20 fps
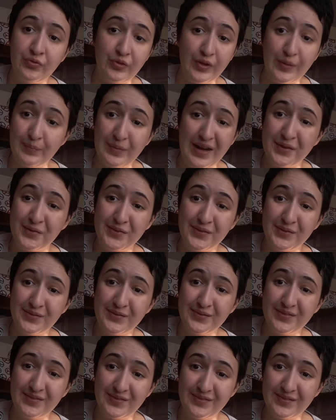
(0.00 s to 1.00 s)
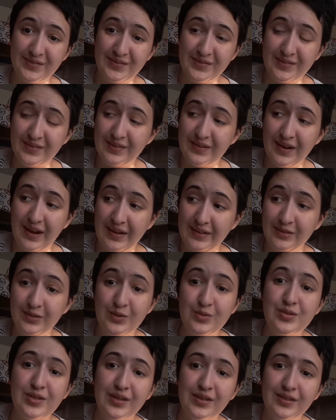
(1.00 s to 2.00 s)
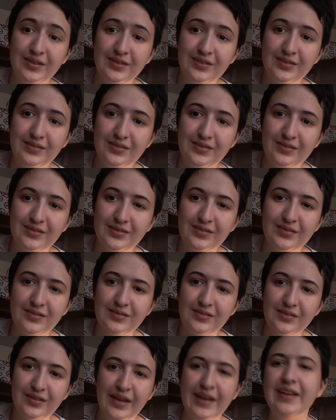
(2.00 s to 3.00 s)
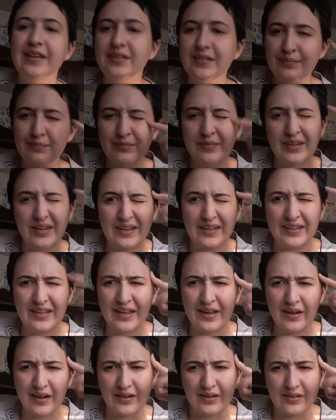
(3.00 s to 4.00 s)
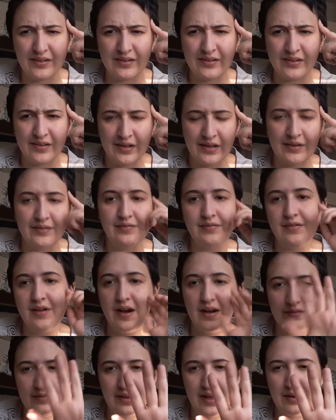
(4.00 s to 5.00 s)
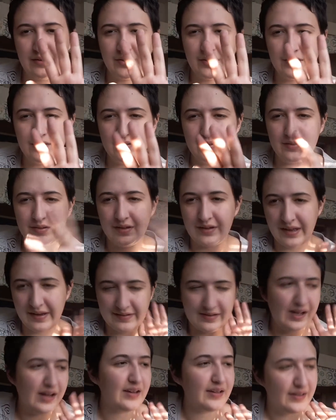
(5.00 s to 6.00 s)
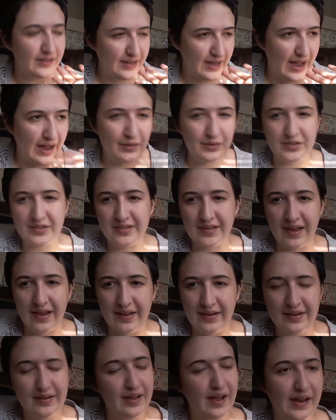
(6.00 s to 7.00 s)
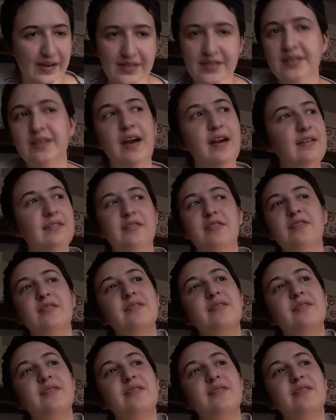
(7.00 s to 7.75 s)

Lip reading: flip out. I lose it. In here. Not outside. I did not